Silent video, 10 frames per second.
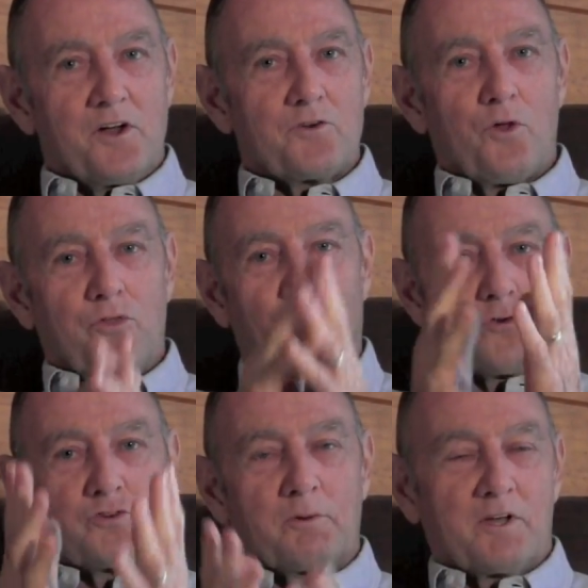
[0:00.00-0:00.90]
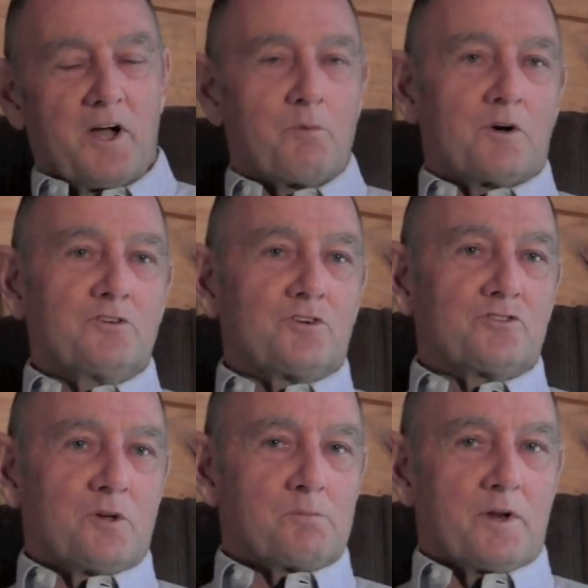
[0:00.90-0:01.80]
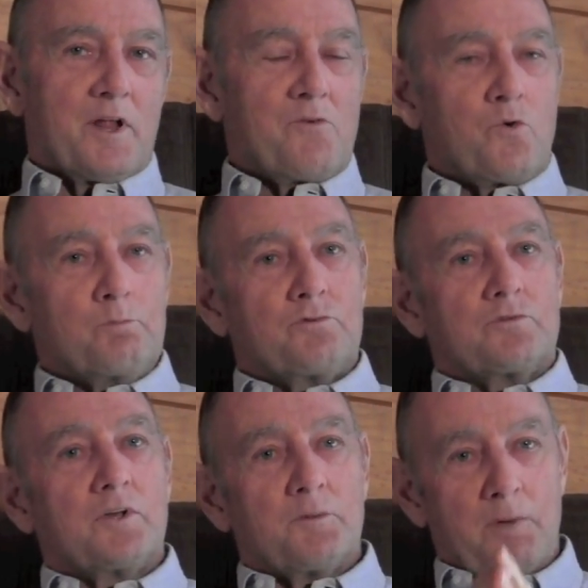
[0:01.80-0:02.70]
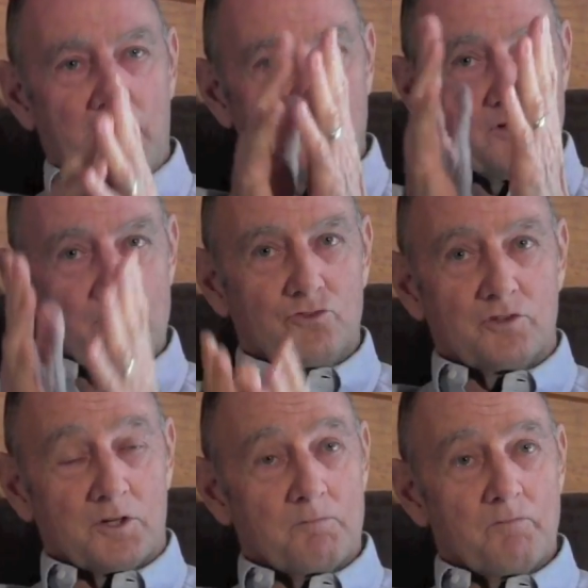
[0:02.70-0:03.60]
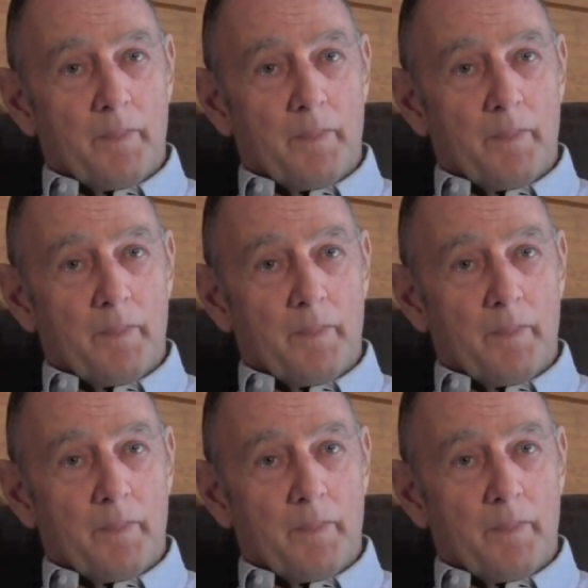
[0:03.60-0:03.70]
And your thoughts will be going, well, this is simple enough. Whoops, back to listening.